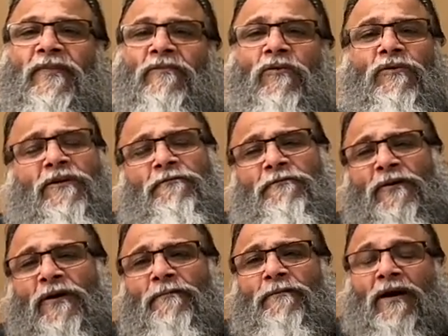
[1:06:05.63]
So
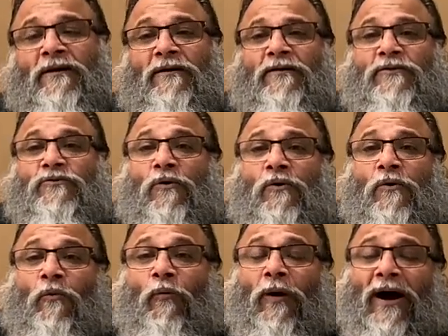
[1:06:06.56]
different. So
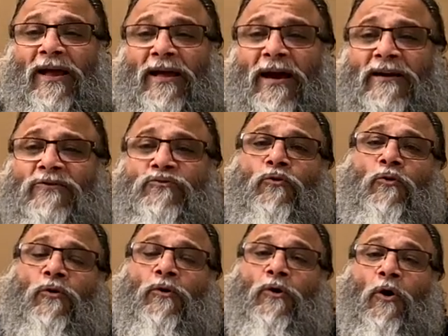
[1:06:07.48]
why are
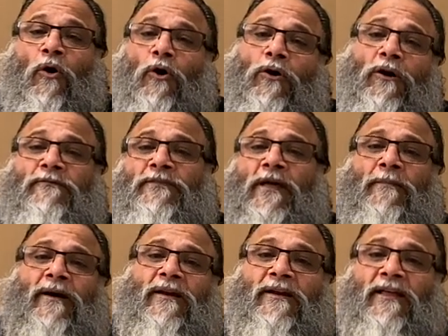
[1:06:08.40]
so all of them
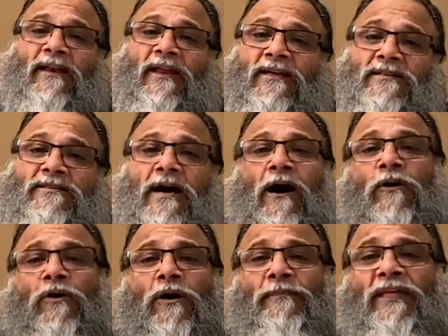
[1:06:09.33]
are realized? How
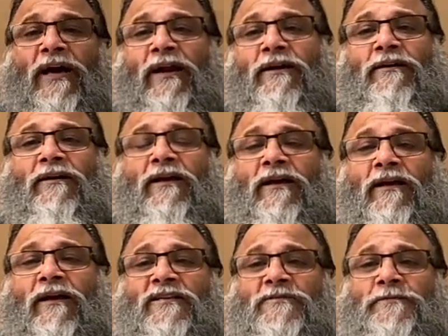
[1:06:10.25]
come they are
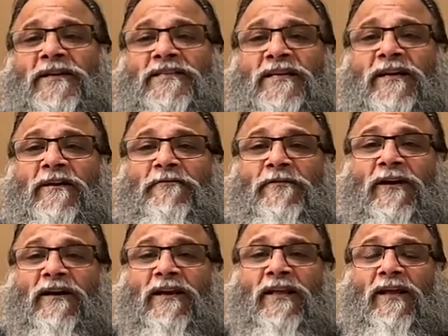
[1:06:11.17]
expressing
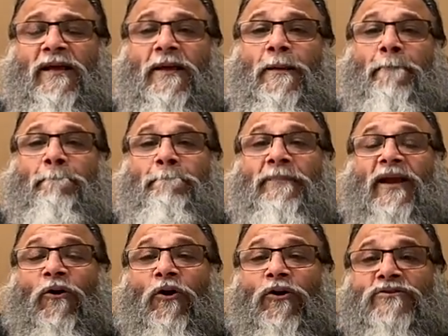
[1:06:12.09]
differently?
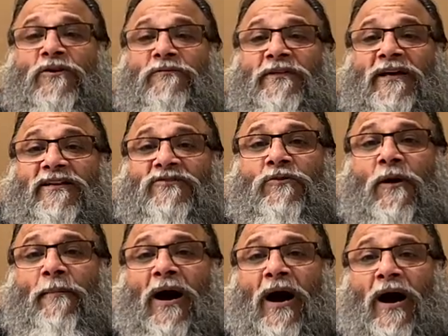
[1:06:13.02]
Because of their
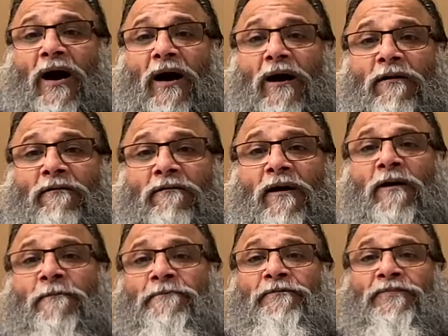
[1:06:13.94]
swabhav.
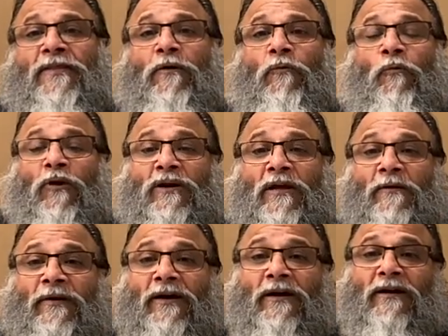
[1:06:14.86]

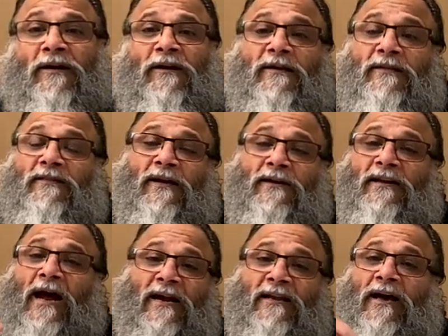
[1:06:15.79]
Whatever the
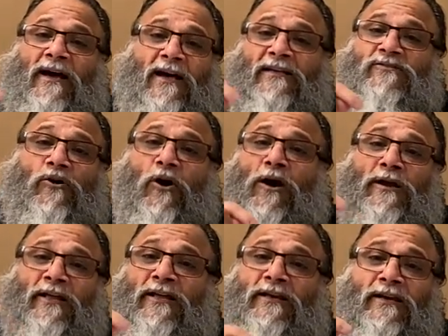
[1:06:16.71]
data has
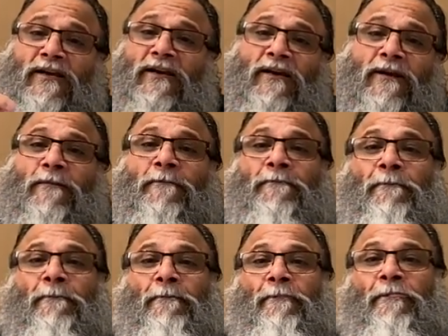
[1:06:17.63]
gone in.
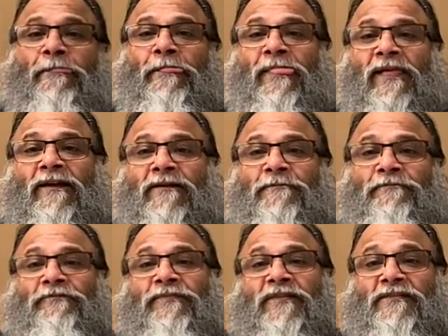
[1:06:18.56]

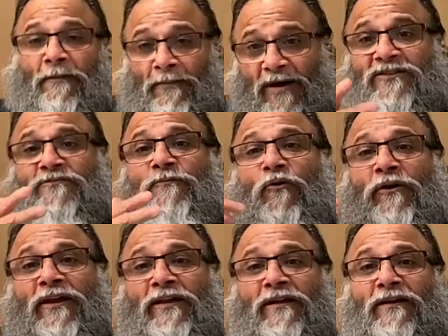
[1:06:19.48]
Some are
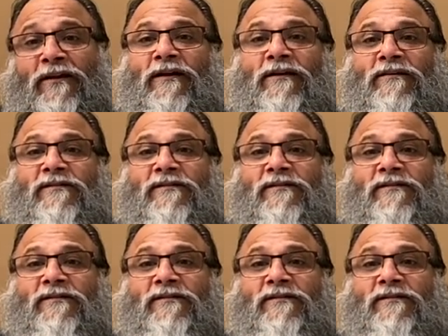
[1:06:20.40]
smoking.